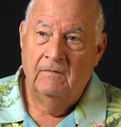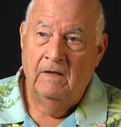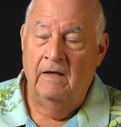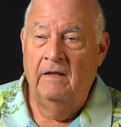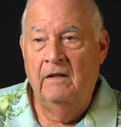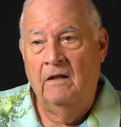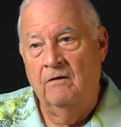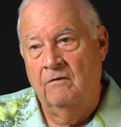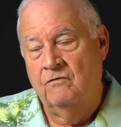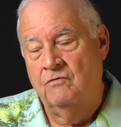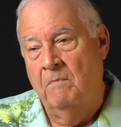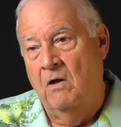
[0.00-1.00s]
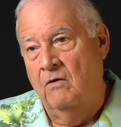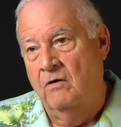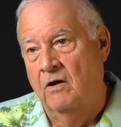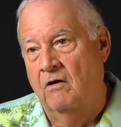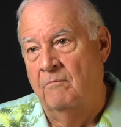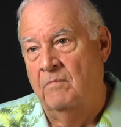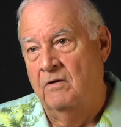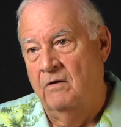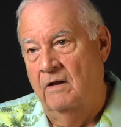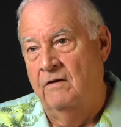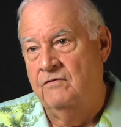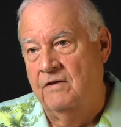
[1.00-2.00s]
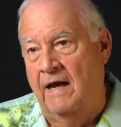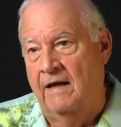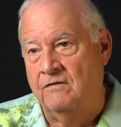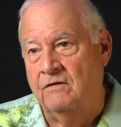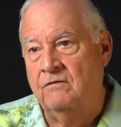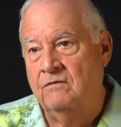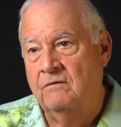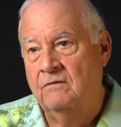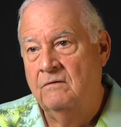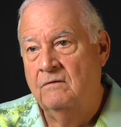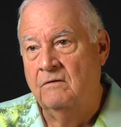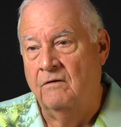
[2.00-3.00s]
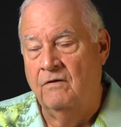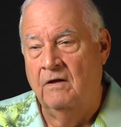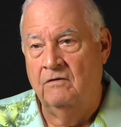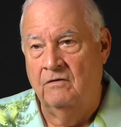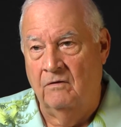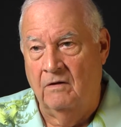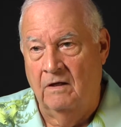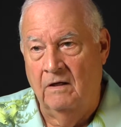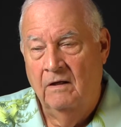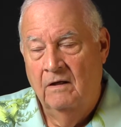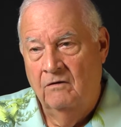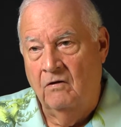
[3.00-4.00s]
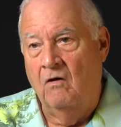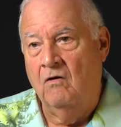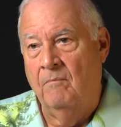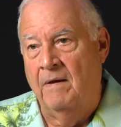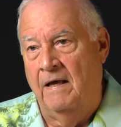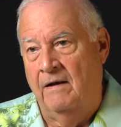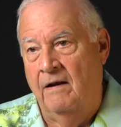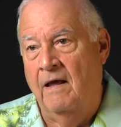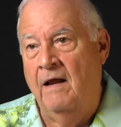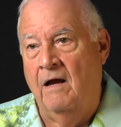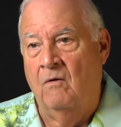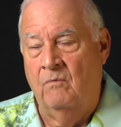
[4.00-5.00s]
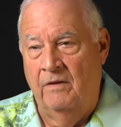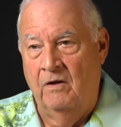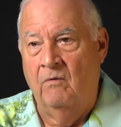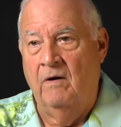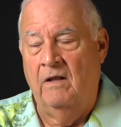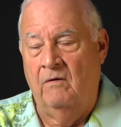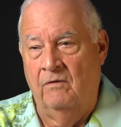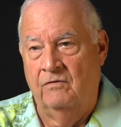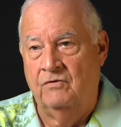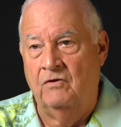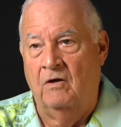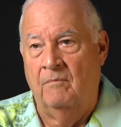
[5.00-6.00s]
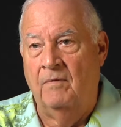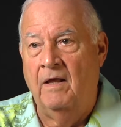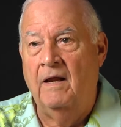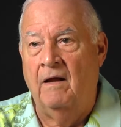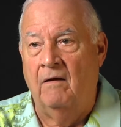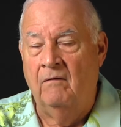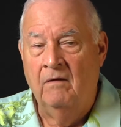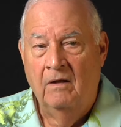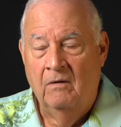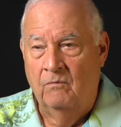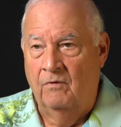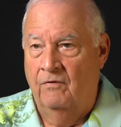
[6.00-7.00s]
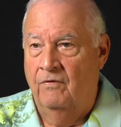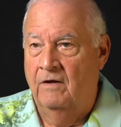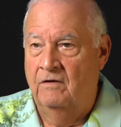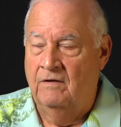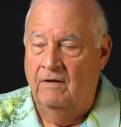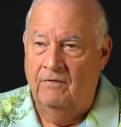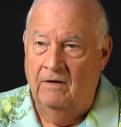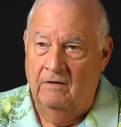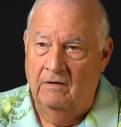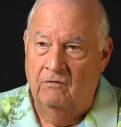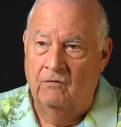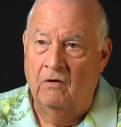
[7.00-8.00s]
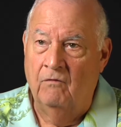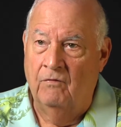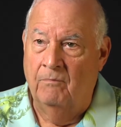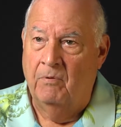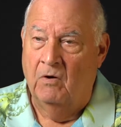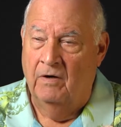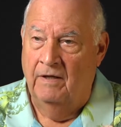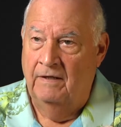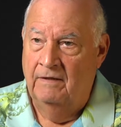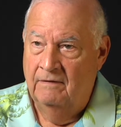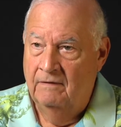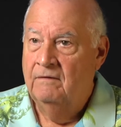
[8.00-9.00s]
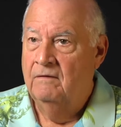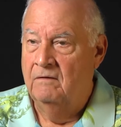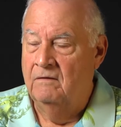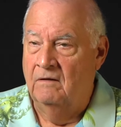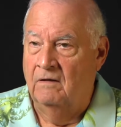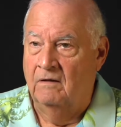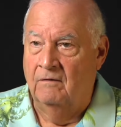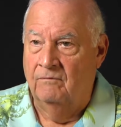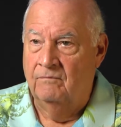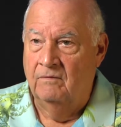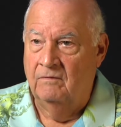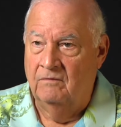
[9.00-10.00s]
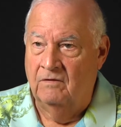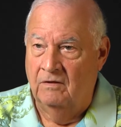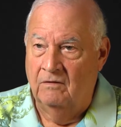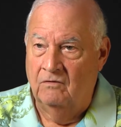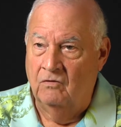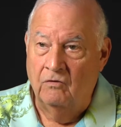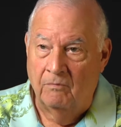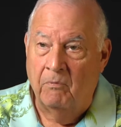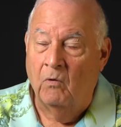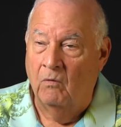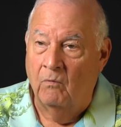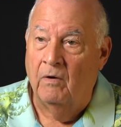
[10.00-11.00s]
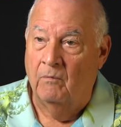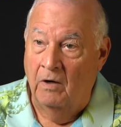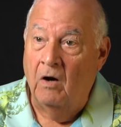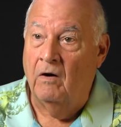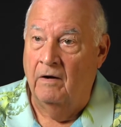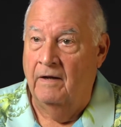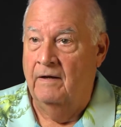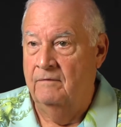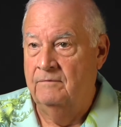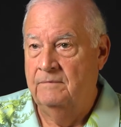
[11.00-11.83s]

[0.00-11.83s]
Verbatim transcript: And then smaller government, less taxes, the things that they talk about now when they go out on the stump now were the things I think that drove the party uh, to, to the point where we are now.